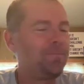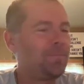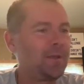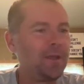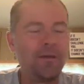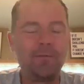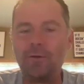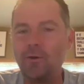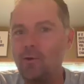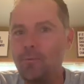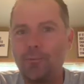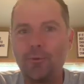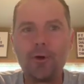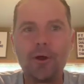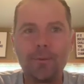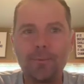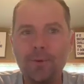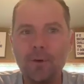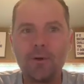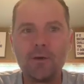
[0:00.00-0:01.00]
If you put
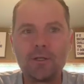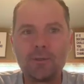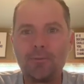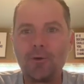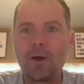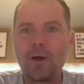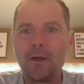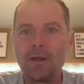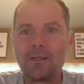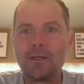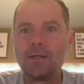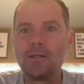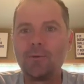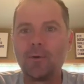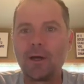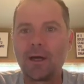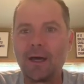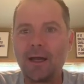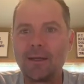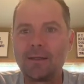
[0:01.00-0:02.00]
a purge product into
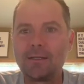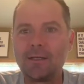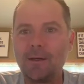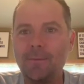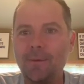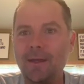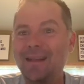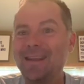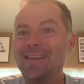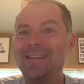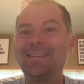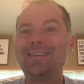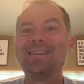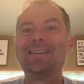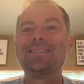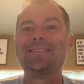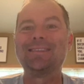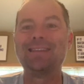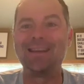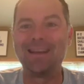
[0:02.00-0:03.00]
a hot tub and it
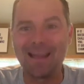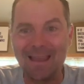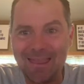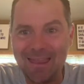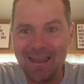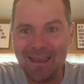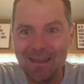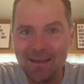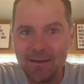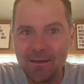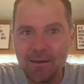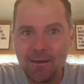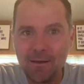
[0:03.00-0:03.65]
does nothing,